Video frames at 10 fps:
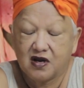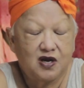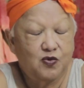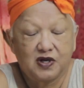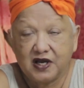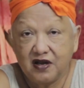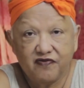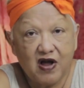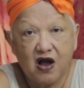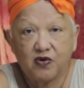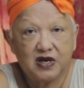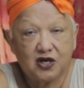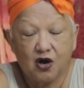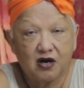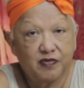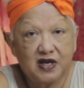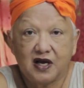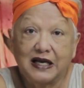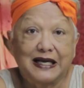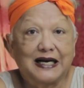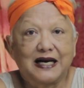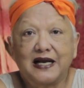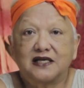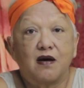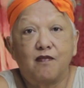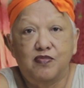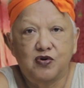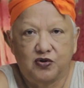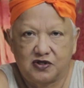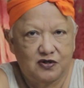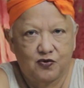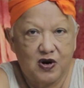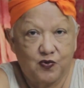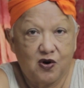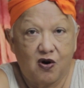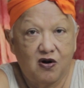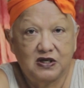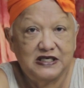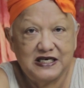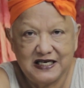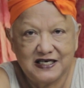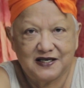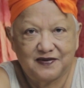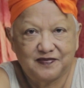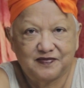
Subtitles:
It will give our economy a great boost when we all need it.